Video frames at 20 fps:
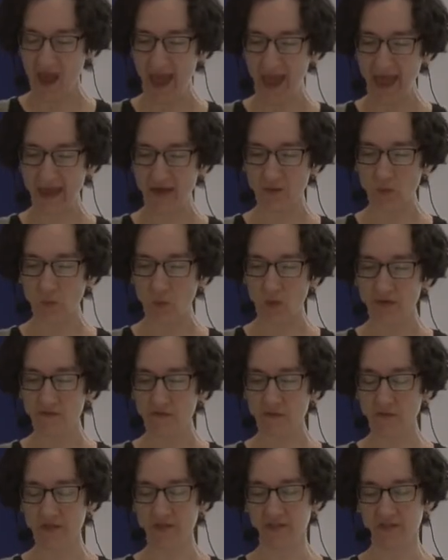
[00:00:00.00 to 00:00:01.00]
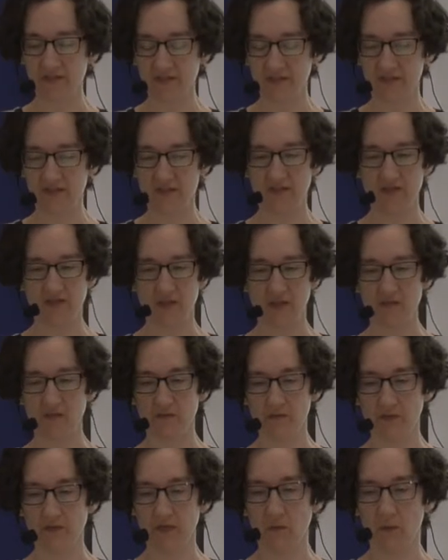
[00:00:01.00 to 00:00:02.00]
And one of the reasons that this doesn't
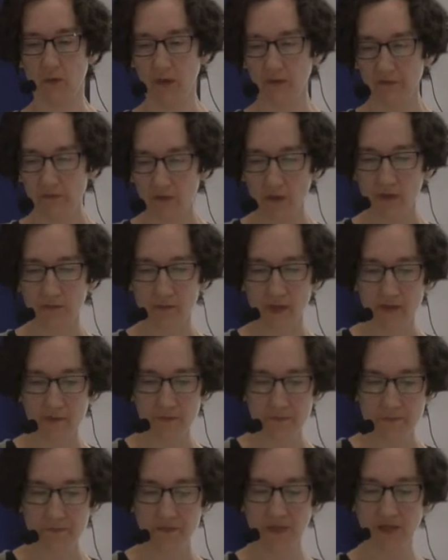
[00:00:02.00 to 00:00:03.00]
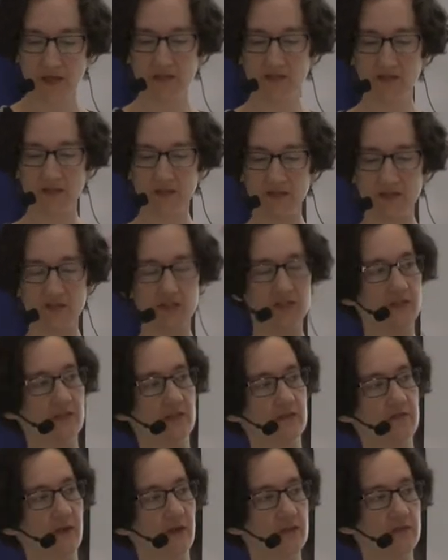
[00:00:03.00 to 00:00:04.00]
really work very well is that this is
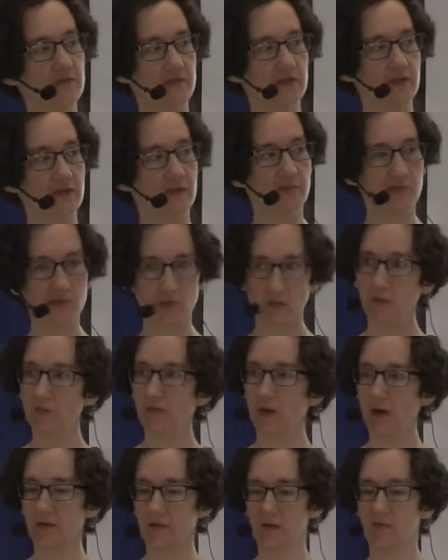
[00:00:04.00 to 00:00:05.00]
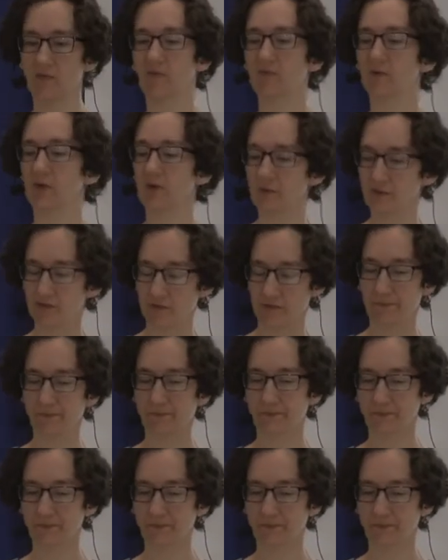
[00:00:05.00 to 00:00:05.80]
effectively a pure bottom-up approach.